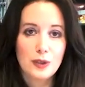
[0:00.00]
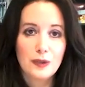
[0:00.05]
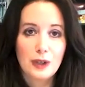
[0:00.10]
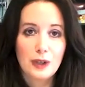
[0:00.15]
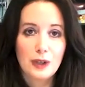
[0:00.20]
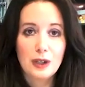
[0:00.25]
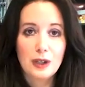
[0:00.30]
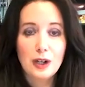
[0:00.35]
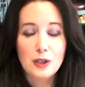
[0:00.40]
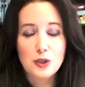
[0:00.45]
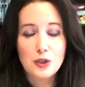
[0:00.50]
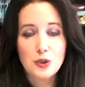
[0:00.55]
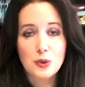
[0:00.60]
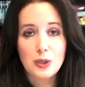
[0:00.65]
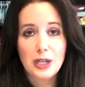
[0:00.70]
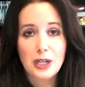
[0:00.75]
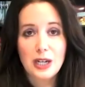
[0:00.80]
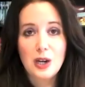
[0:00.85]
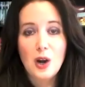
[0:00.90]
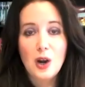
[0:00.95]
our
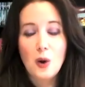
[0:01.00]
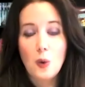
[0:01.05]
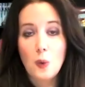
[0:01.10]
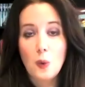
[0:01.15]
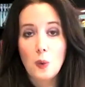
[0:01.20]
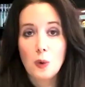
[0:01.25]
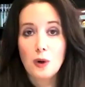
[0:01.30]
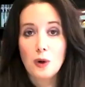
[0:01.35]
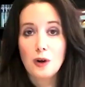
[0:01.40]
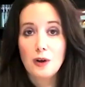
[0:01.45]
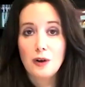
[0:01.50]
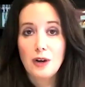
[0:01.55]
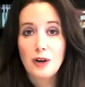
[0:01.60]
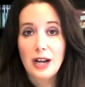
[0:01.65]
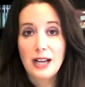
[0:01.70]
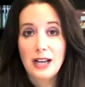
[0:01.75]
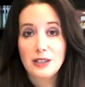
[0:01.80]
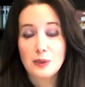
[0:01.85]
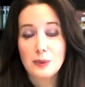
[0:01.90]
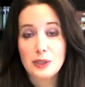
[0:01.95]
country, or
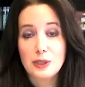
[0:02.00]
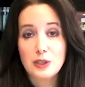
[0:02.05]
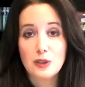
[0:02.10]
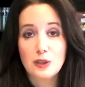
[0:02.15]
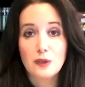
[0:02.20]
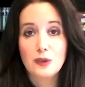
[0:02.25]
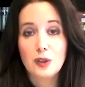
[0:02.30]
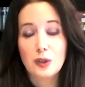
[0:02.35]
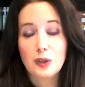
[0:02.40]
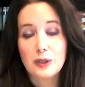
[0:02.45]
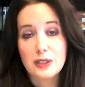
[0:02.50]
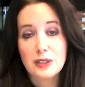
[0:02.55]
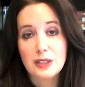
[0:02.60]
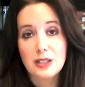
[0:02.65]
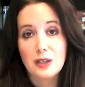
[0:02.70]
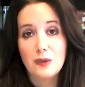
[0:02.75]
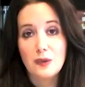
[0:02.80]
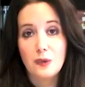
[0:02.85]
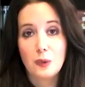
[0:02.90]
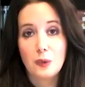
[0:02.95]
as a reserve
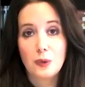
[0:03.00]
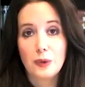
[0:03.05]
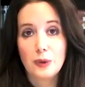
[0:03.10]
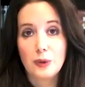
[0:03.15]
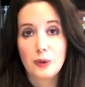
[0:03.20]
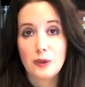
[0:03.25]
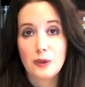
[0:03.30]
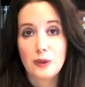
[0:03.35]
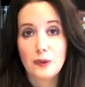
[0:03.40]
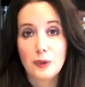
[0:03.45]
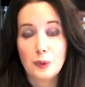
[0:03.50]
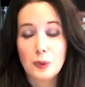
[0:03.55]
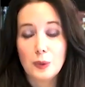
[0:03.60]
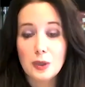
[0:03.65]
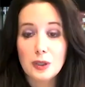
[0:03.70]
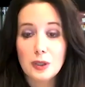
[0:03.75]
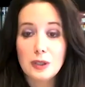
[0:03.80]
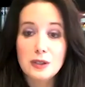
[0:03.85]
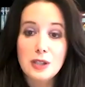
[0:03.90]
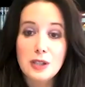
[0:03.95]
currency for the good of the
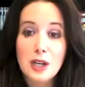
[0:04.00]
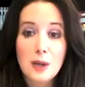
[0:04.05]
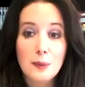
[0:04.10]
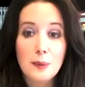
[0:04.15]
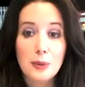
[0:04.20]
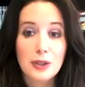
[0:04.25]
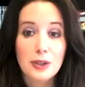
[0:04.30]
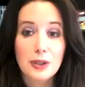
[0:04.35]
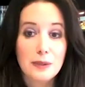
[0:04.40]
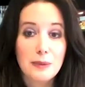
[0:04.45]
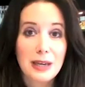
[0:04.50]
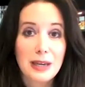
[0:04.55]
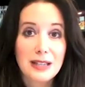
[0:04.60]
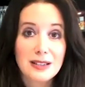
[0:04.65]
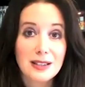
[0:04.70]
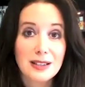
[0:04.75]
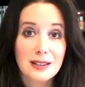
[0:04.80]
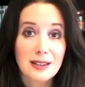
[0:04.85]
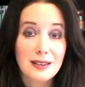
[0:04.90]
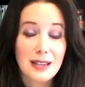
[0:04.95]
world. Pretty
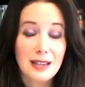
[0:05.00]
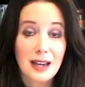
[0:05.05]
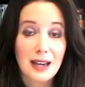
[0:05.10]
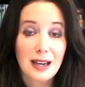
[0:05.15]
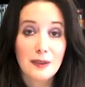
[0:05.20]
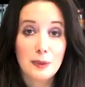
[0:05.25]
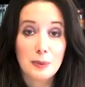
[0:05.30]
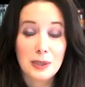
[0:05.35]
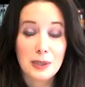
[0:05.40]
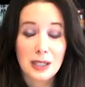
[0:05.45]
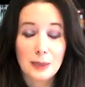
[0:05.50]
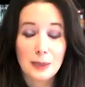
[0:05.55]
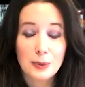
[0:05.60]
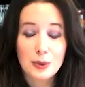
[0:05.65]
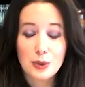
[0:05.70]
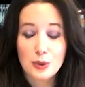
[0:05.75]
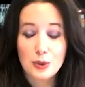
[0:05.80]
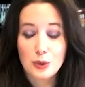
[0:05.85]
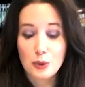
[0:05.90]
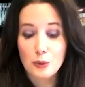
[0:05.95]
amazing that they haven't been able
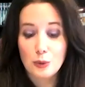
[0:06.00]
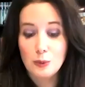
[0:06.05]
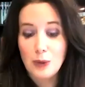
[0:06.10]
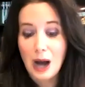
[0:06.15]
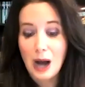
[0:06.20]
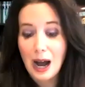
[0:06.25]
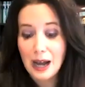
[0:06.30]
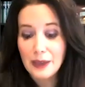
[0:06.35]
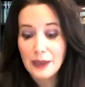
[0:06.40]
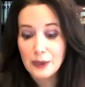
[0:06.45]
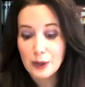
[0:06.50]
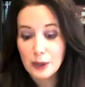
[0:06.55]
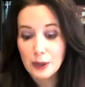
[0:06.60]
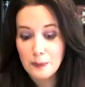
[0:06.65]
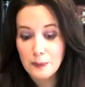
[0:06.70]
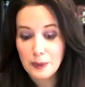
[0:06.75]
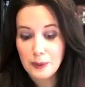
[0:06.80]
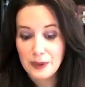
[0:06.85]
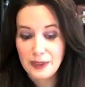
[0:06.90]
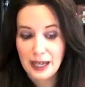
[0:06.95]
to do
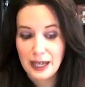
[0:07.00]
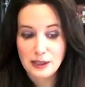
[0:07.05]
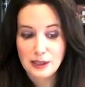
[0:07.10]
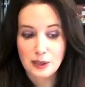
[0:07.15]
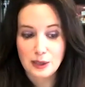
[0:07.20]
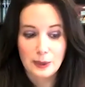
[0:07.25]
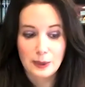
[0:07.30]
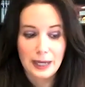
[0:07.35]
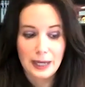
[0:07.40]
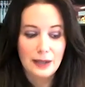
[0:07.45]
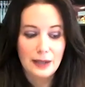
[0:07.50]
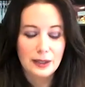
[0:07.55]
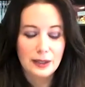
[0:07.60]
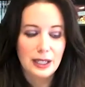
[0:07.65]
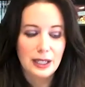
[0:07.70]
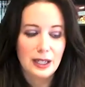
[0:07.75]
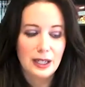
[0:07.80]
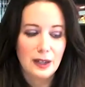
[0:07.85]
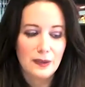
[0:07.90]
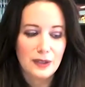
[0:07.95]
either, but that's the
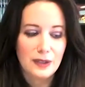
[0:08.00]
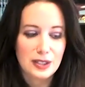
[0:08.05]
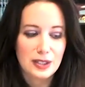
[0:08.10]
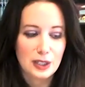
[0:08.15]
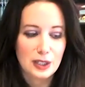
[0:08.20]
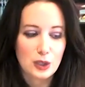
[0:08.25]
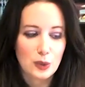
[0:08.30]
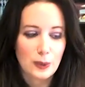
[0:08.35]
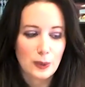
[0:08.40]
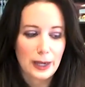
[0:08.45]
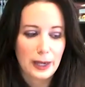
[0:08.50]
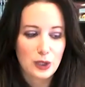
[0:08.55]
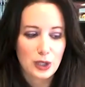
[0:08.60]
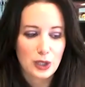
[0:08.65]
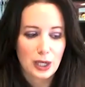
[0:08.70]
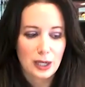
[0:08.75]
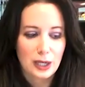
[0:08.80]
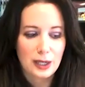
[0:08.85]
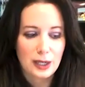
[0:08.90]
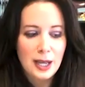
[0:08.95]
reality of the
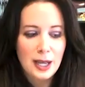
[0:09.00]
situation.